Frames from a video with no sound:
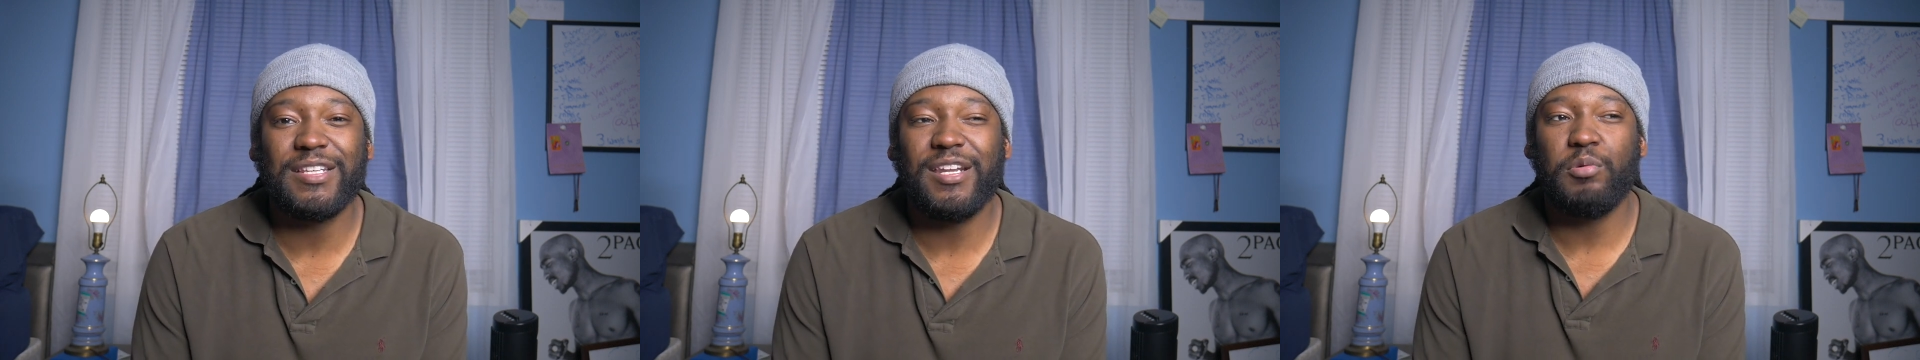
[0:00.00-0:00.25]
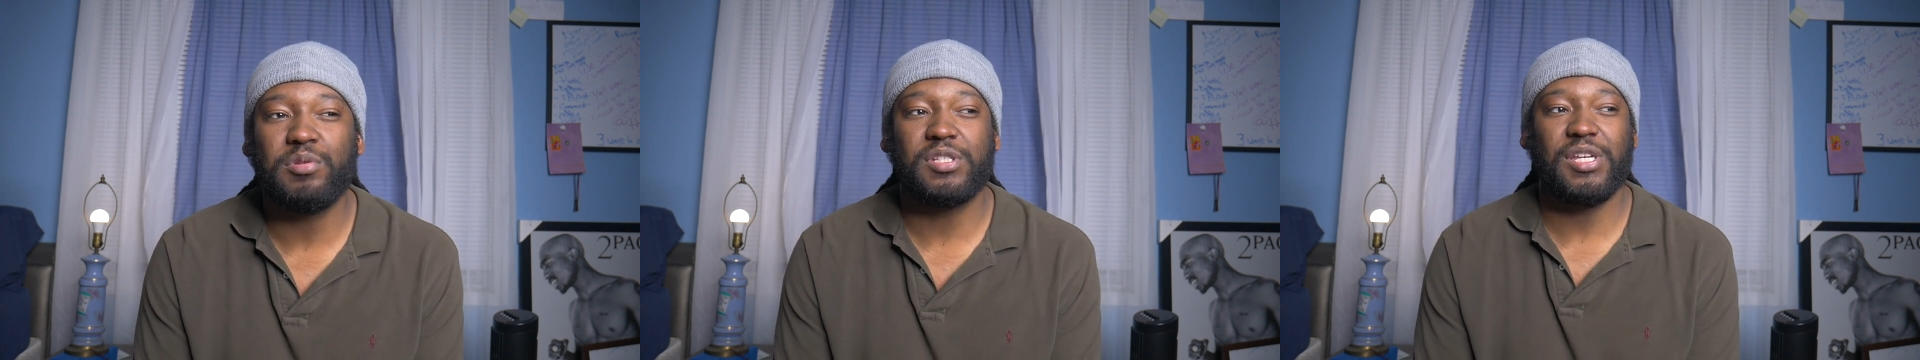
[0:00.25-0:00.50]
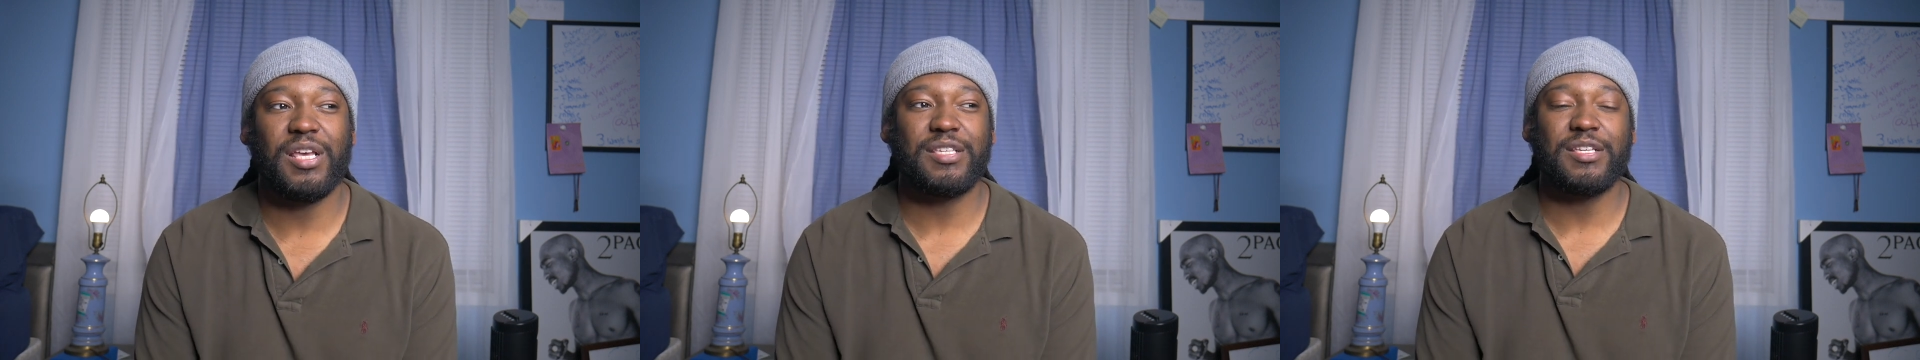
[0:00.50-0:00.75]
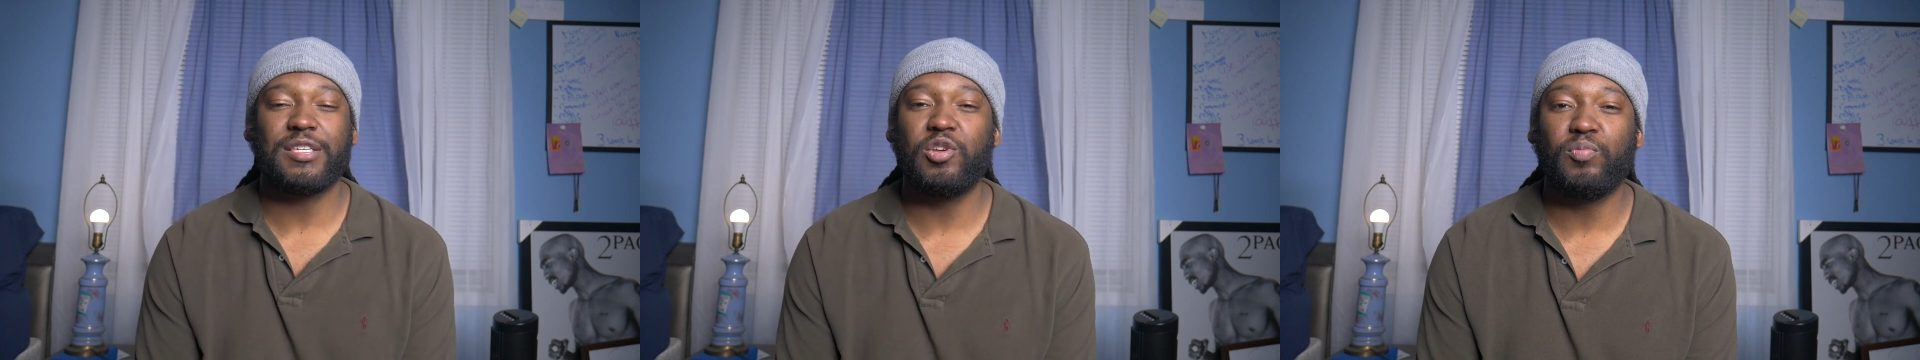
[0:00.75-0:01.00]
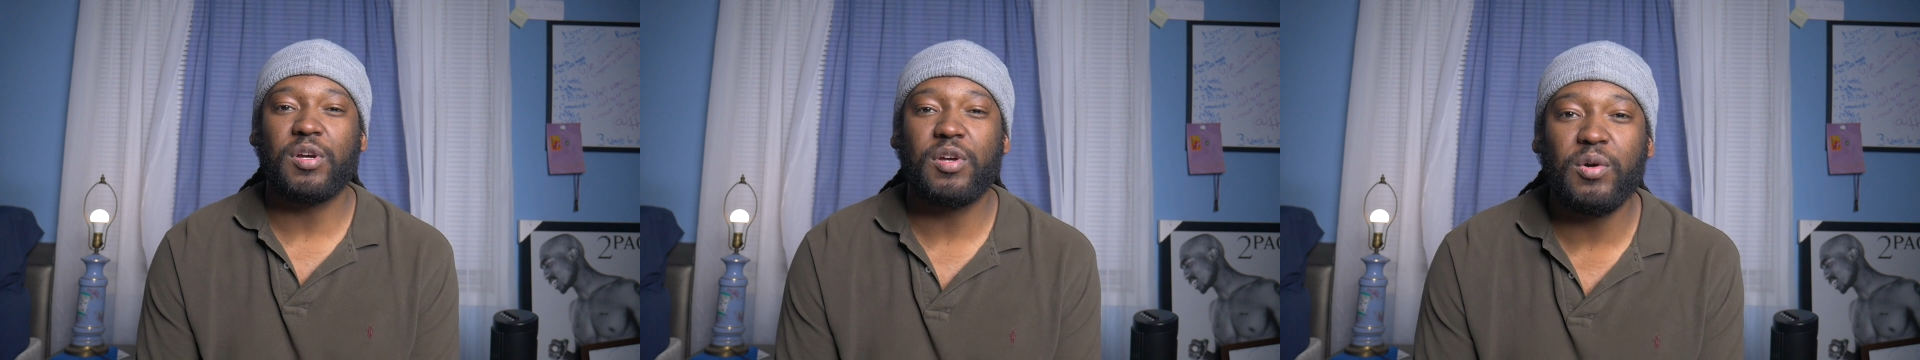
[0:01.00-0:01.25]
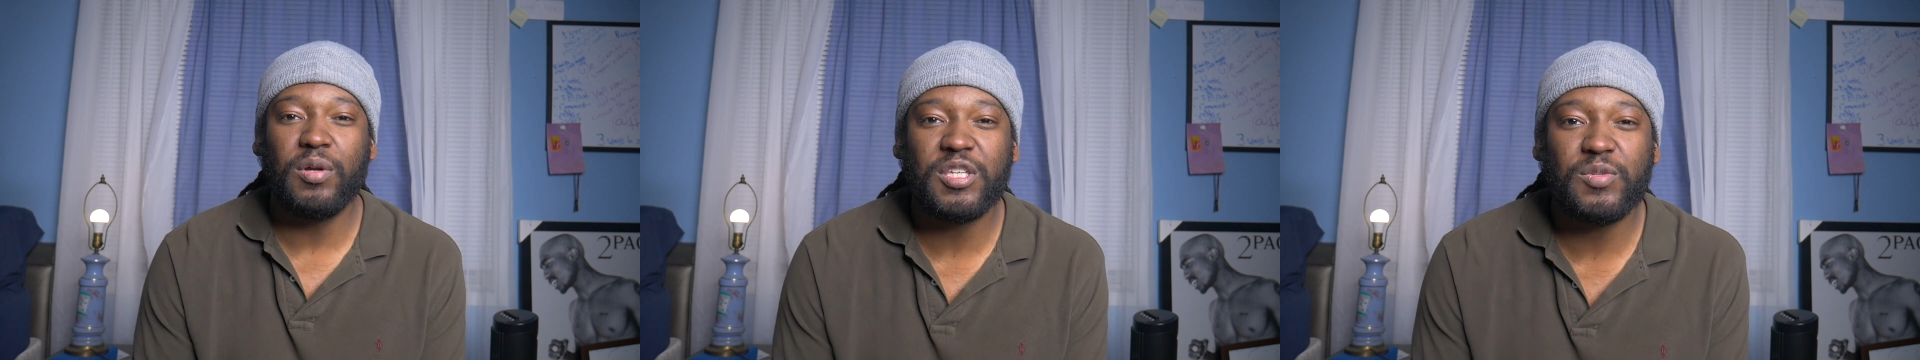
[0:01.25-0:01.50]
and it was just a super
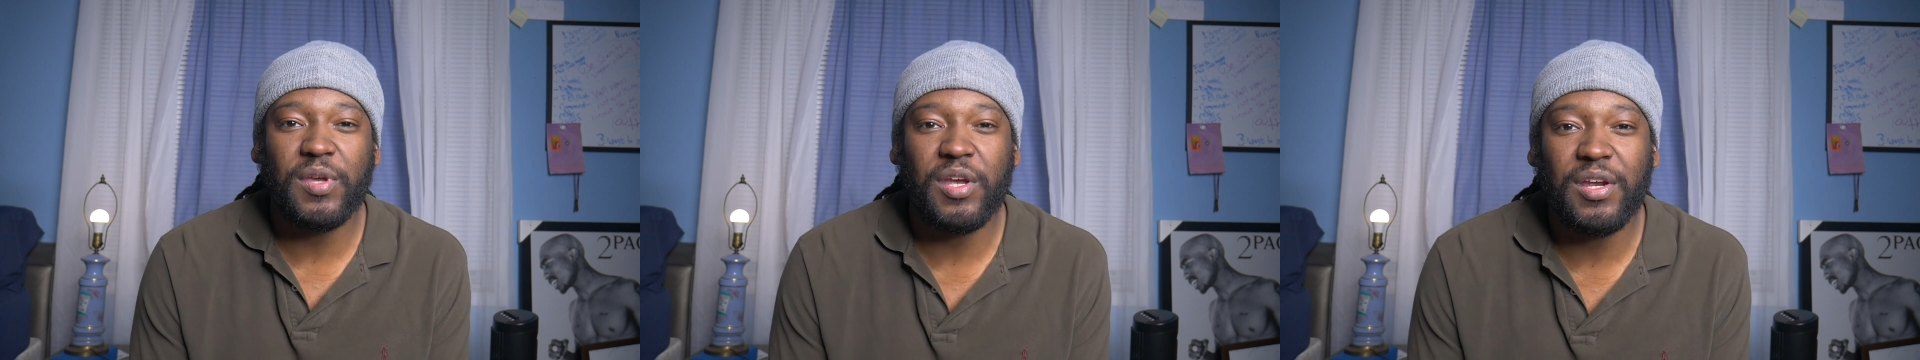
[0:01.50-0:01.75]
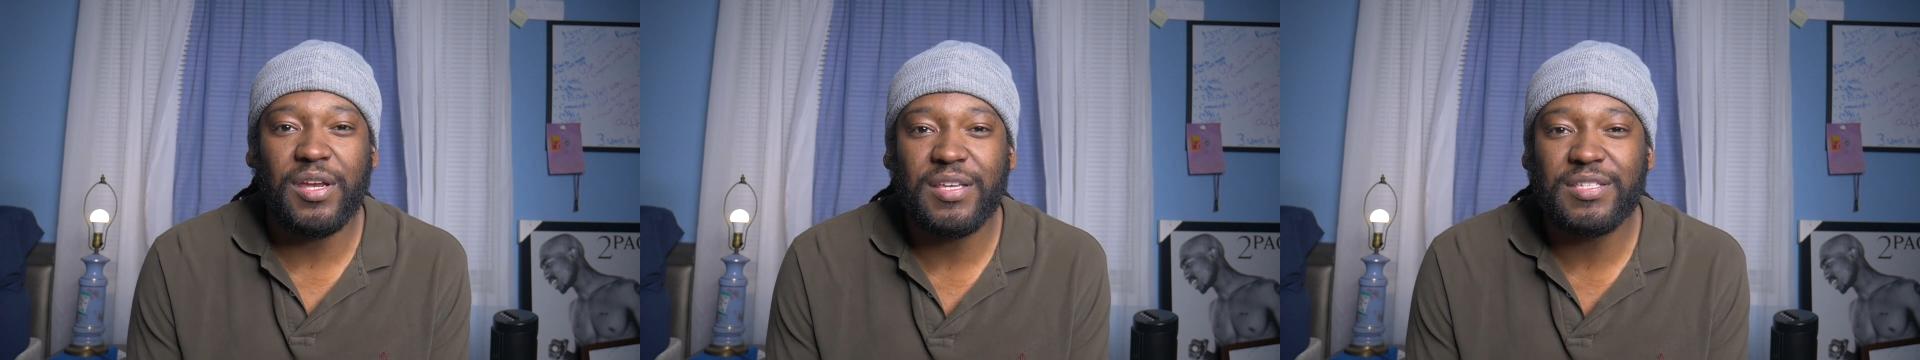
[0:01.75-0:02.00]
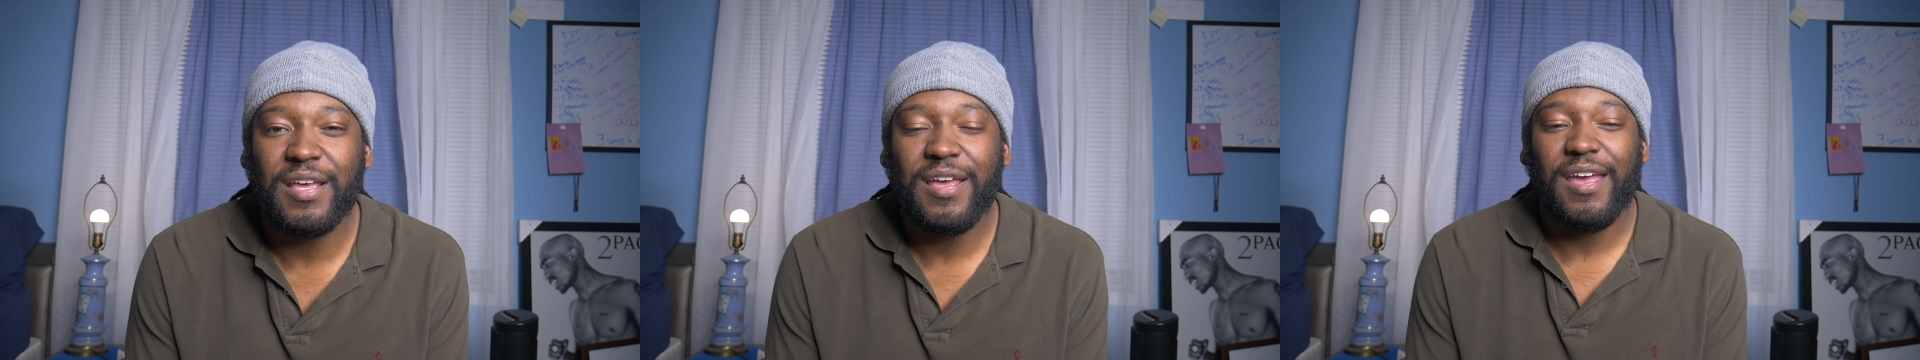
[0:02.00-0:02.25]
cool experience.